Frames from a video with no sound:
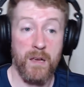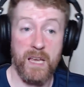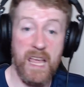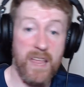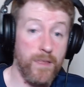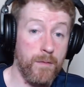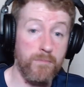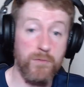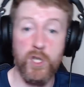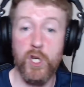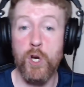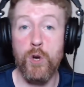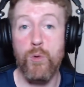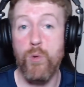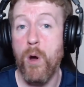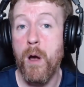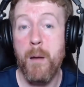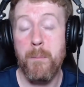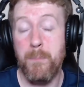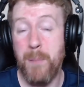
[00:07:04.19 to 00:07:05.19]
get them
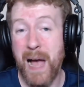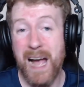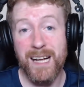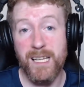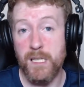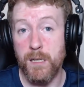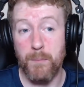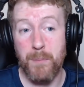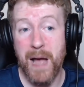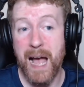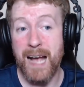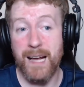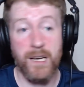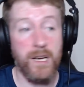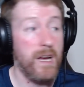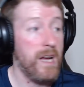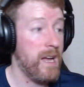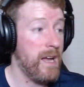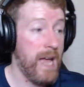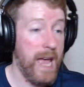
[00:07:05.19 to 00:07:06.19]
two
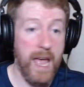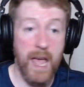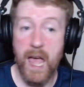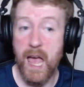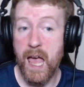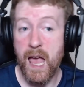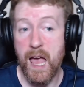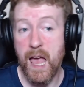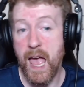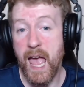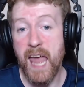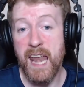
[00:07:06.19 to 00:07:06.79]
back-to-back uh,